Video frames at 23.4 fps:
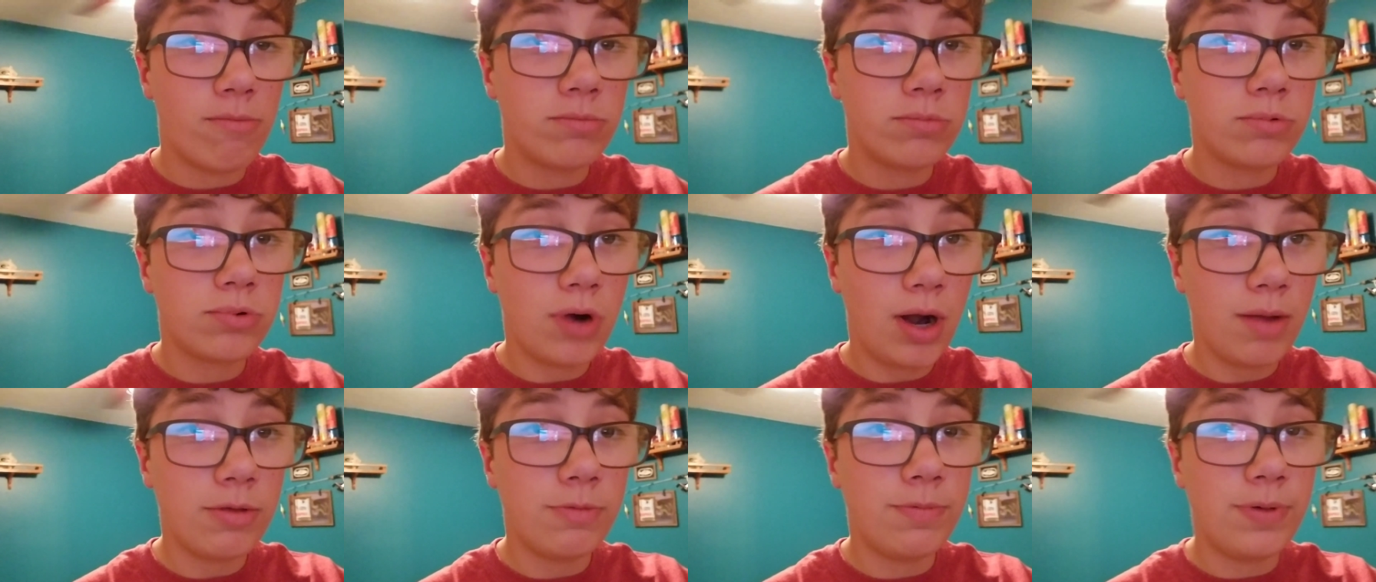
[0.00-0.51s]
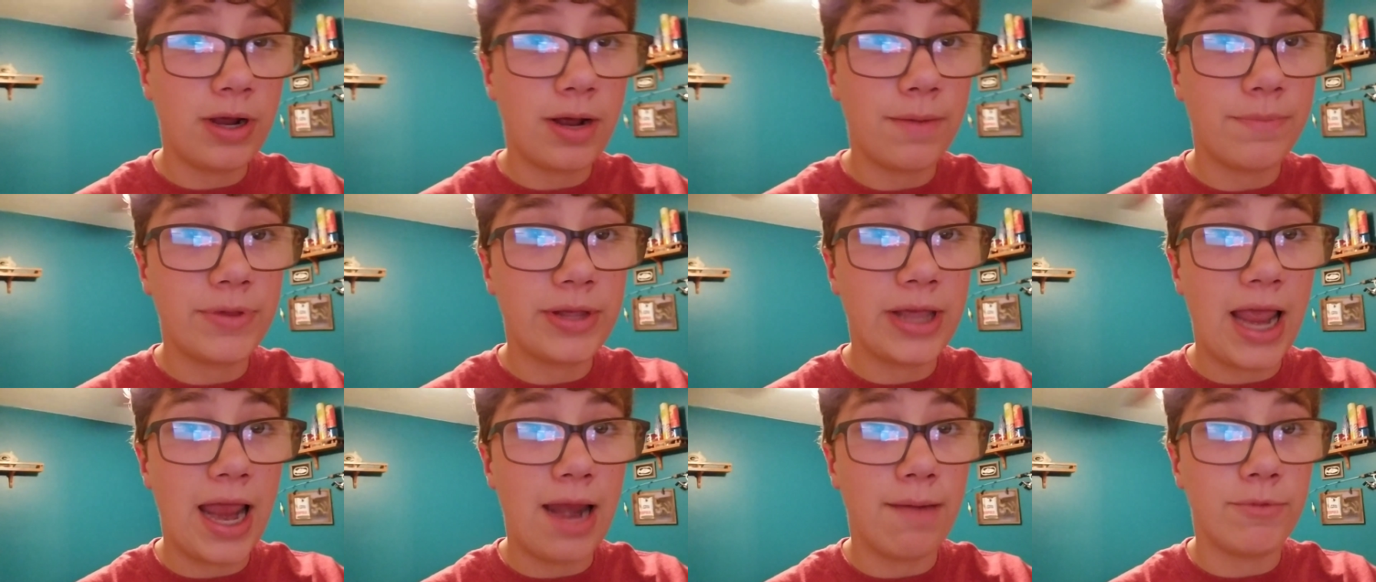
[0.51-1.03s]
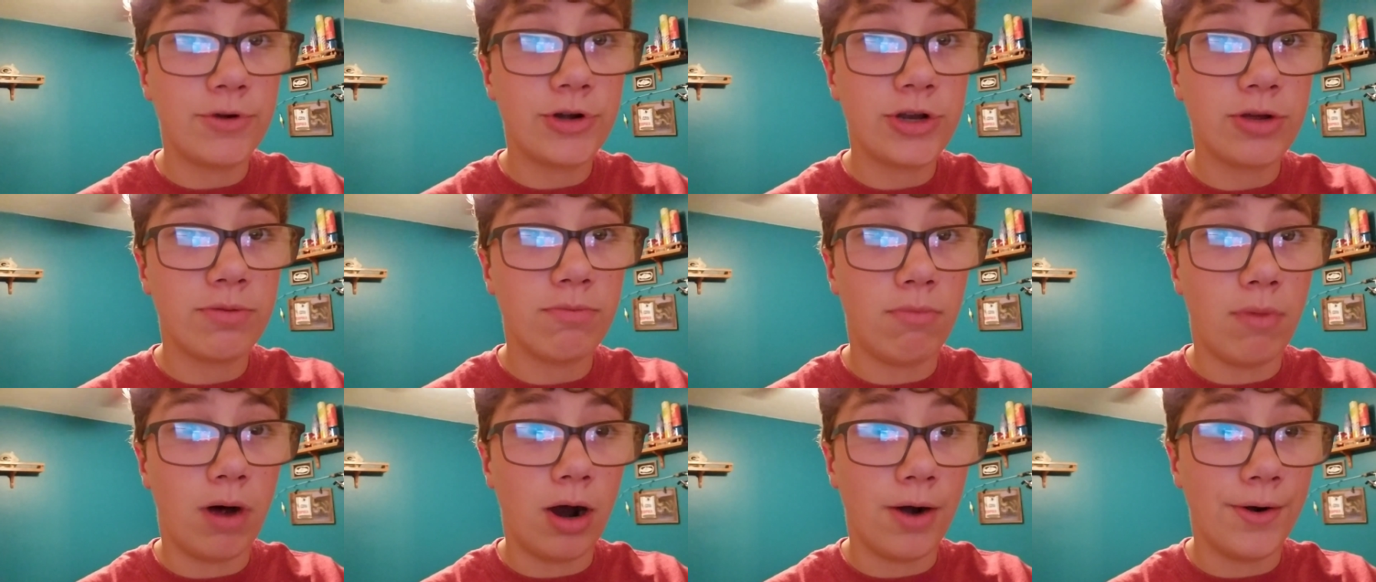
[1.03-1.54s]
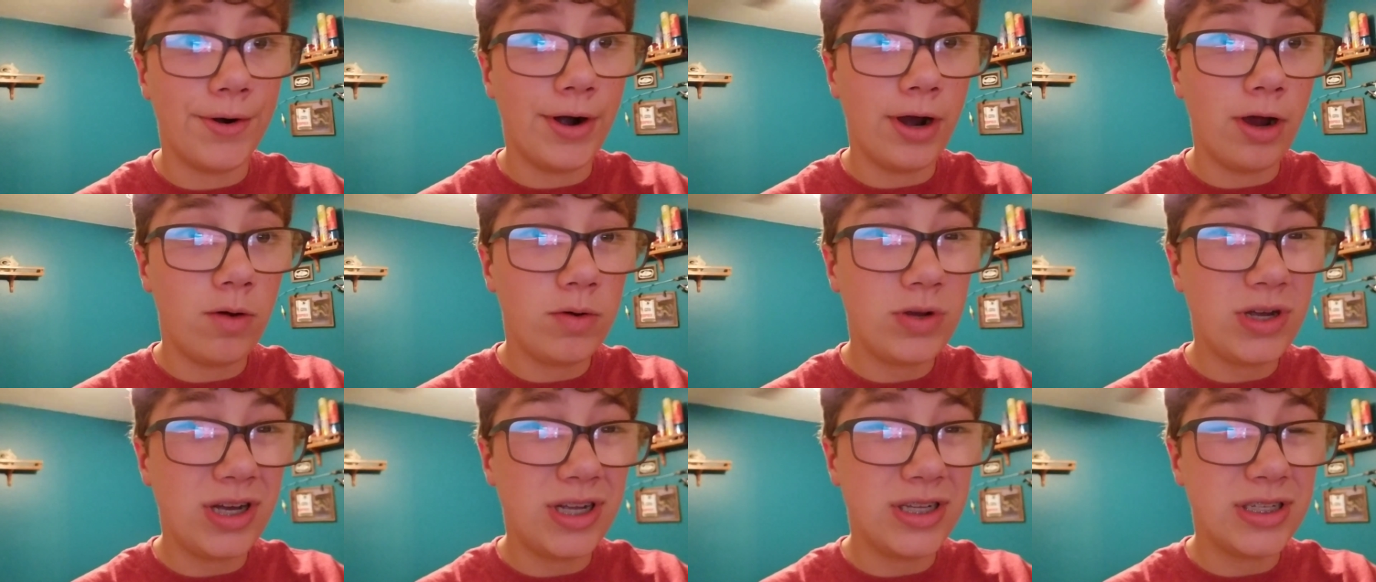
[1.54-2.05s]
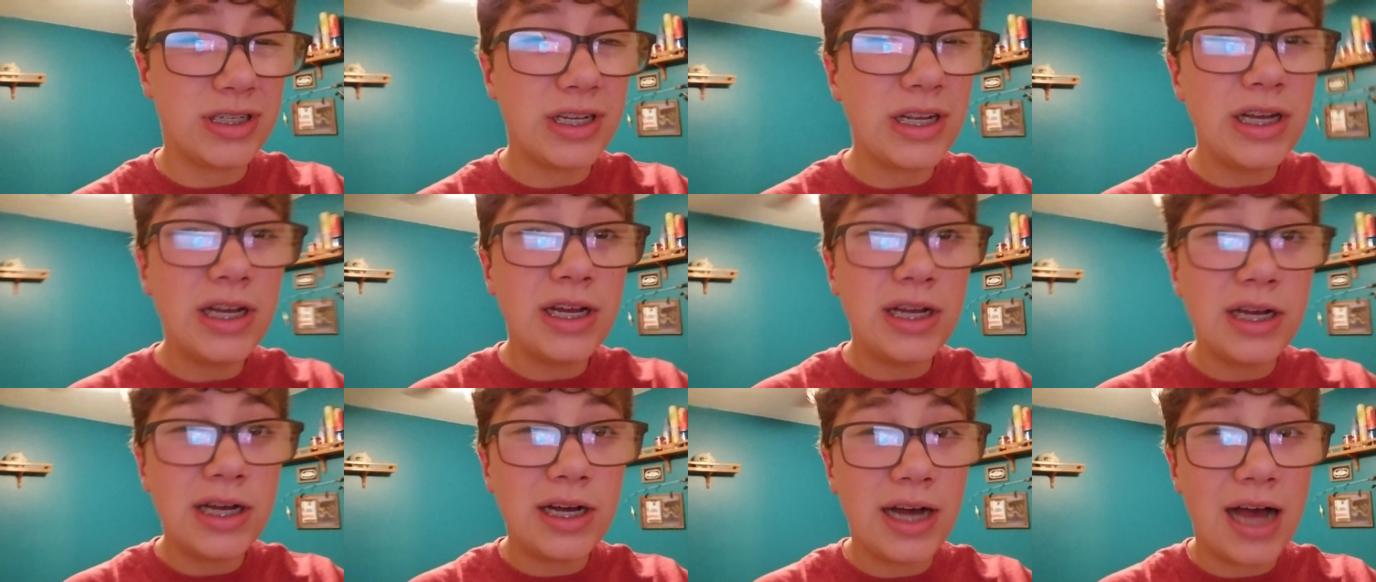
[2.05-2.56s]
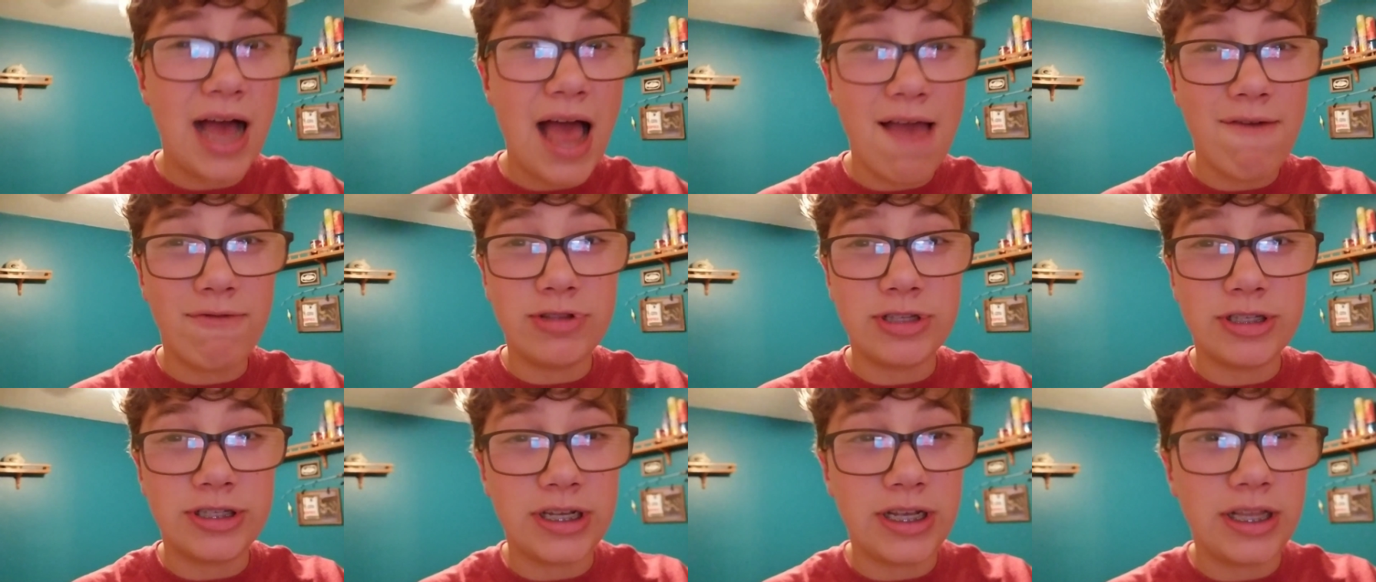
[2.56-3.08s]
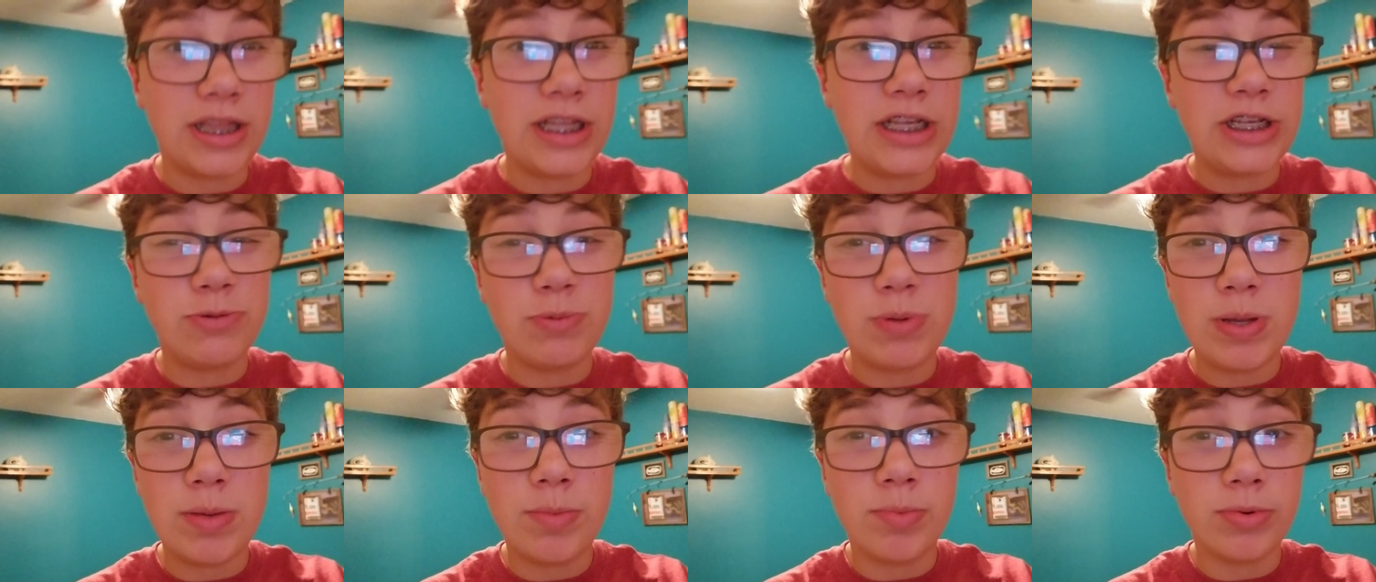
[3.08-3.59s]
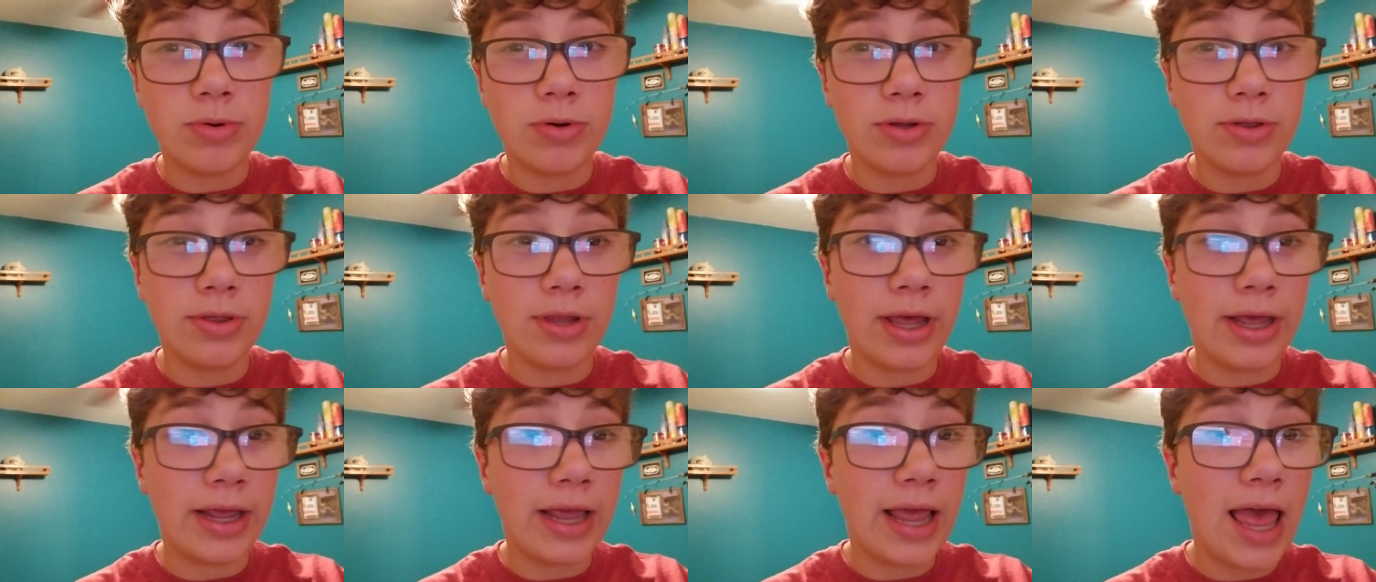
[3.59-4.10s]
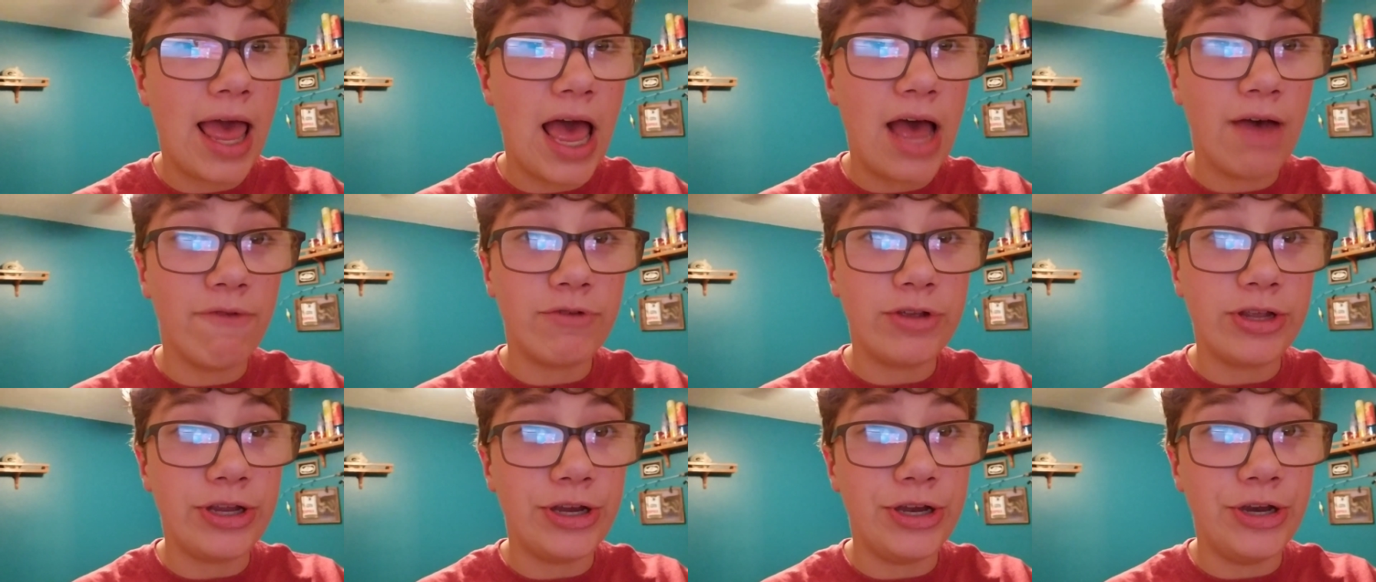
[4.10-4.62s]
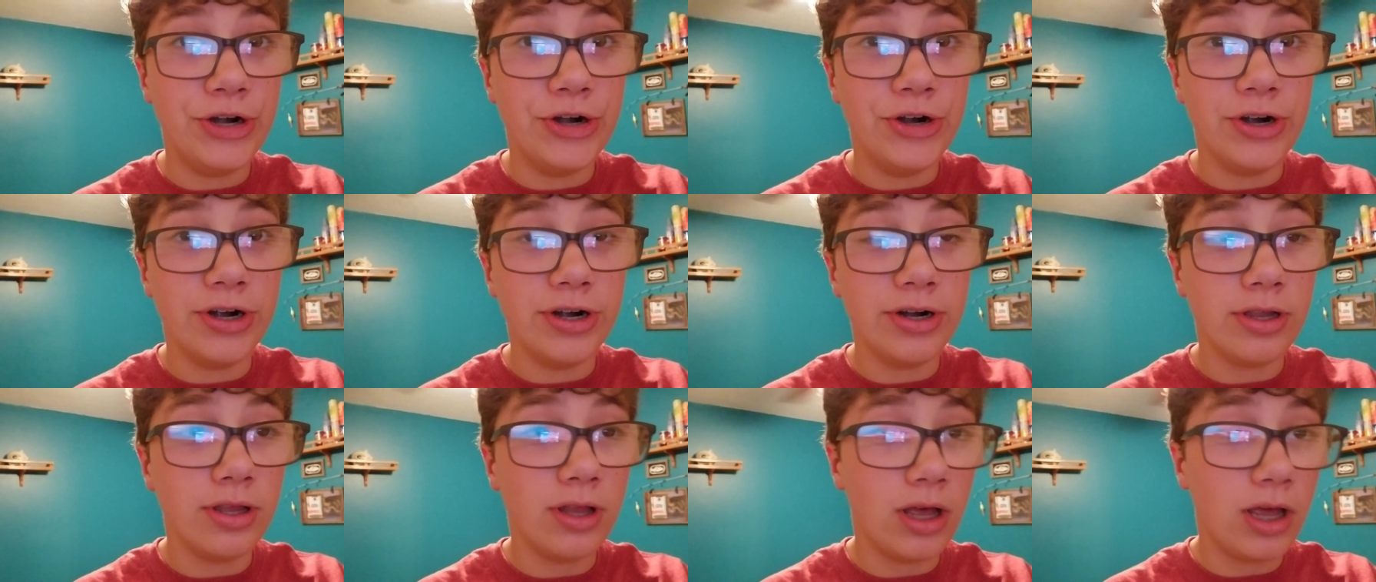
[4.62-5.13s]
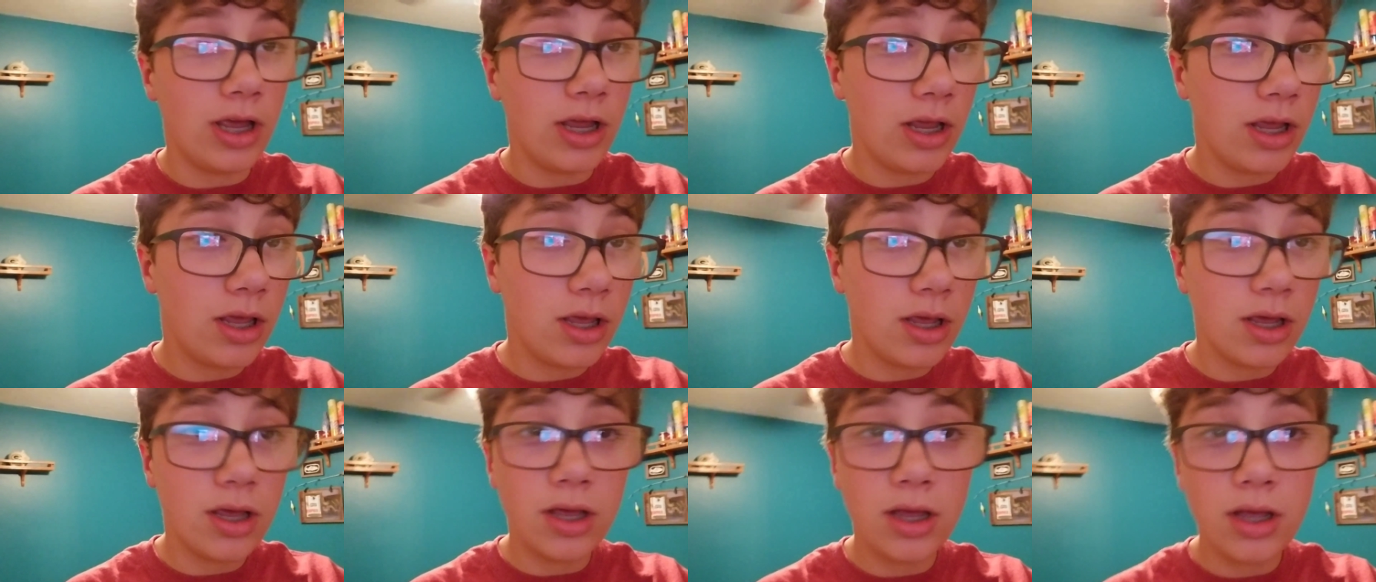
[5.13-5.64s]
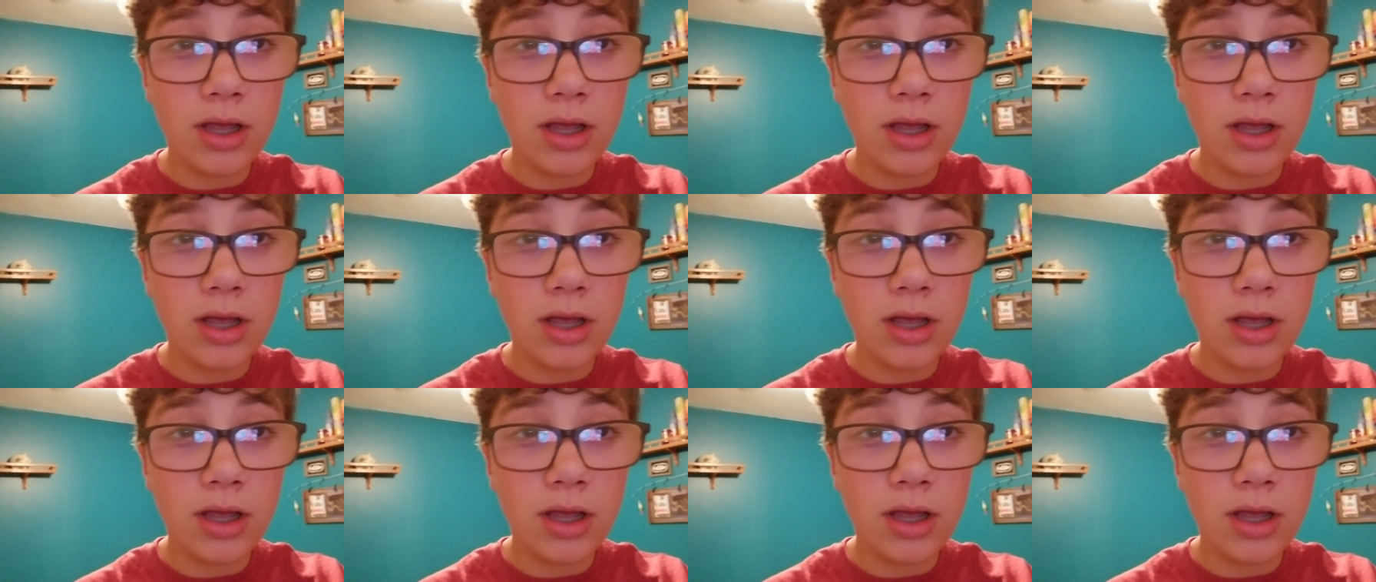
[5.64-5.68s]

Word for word: probably pick up the camera tomorrow because I haven't seen these people in like half a year and like